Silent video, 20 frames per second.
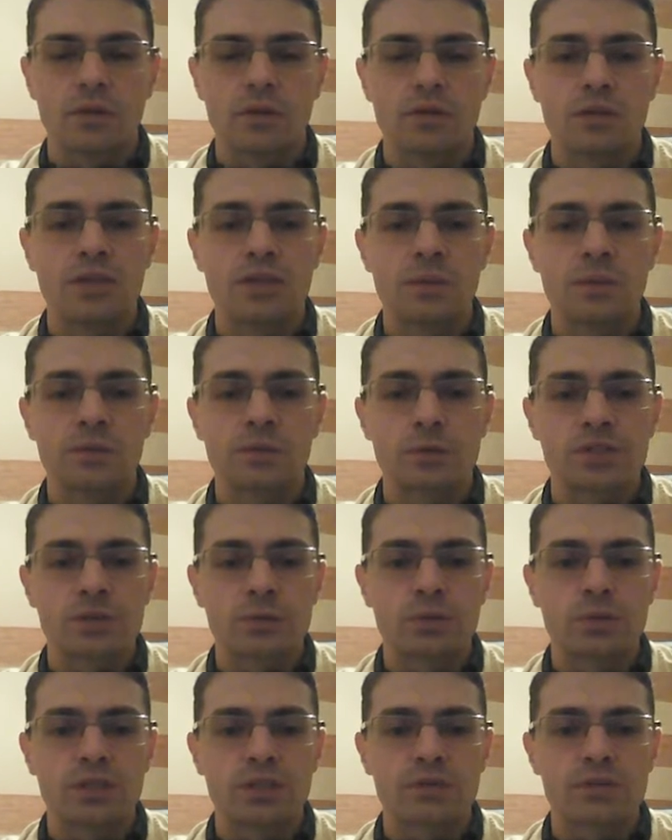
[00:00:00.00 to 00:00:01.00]
In the game it was
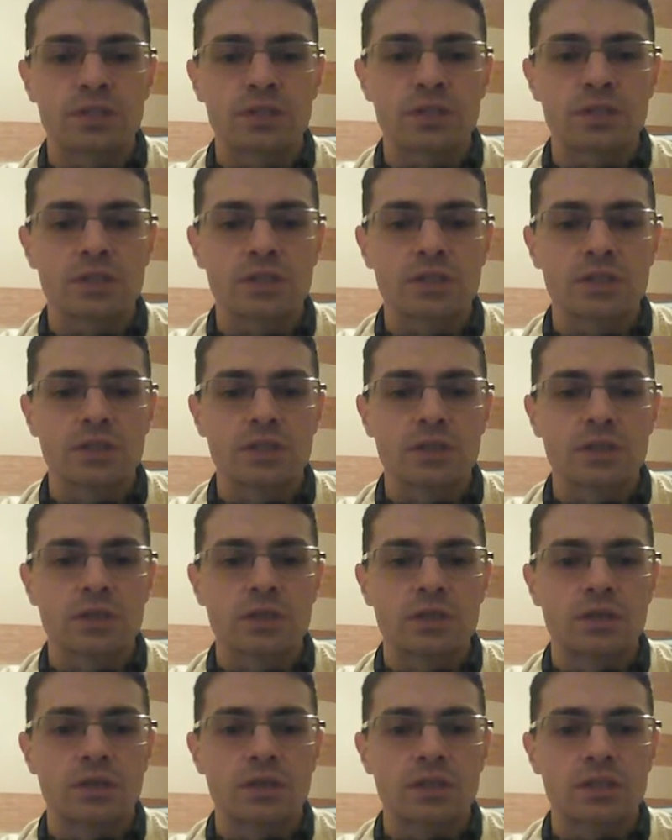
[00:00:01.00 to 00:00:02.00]
queen f6.
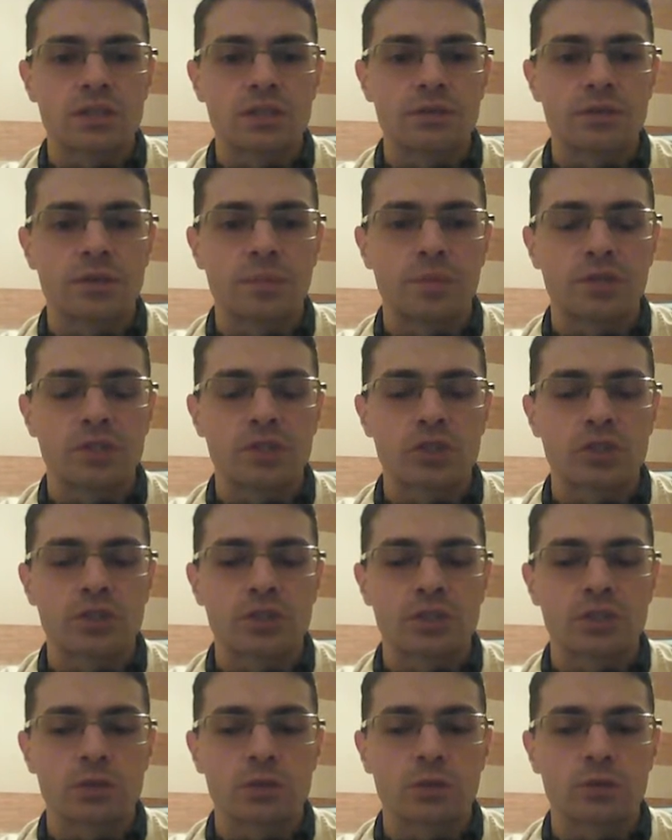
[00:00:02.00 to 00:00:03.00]
Still the
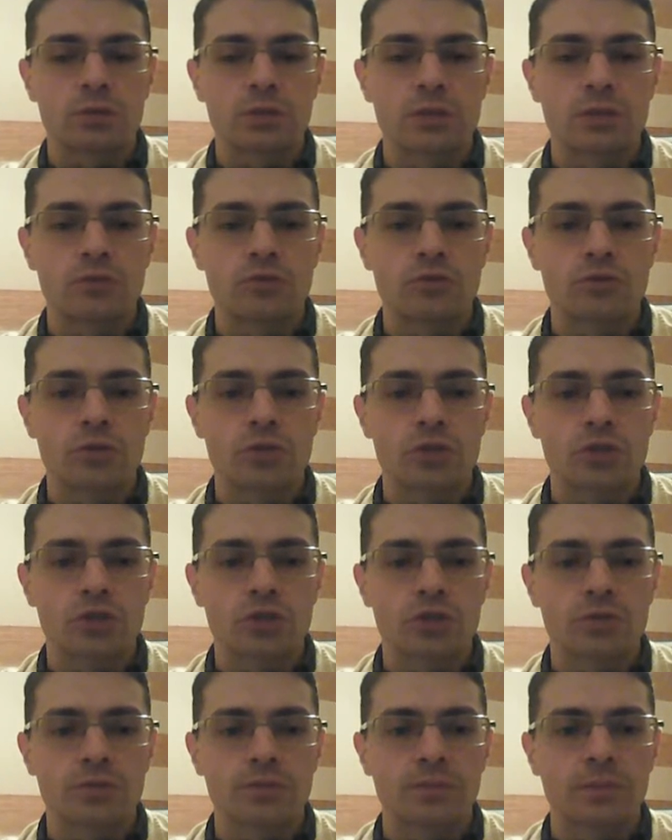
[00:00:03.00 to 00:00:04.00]
position is totally
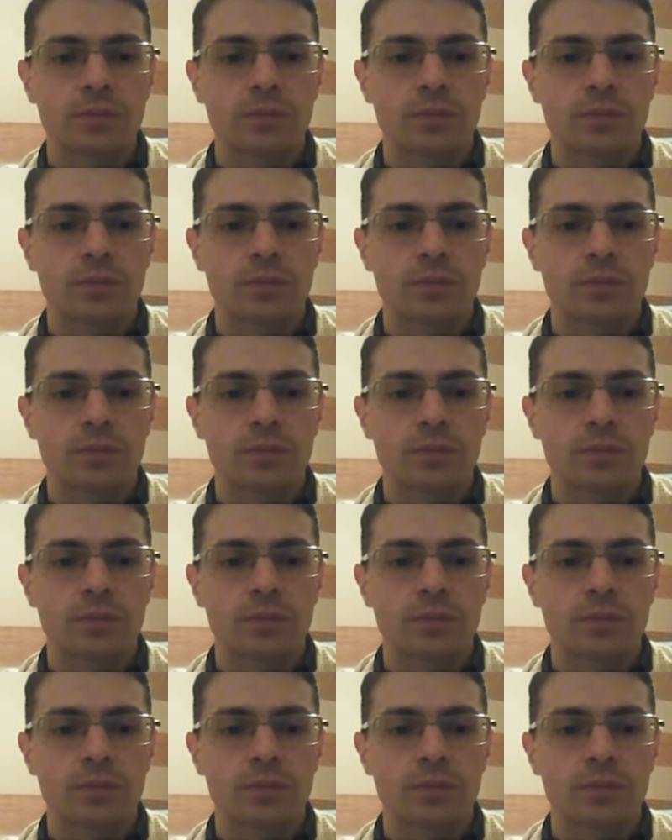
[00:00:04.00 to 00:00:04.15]
drawish.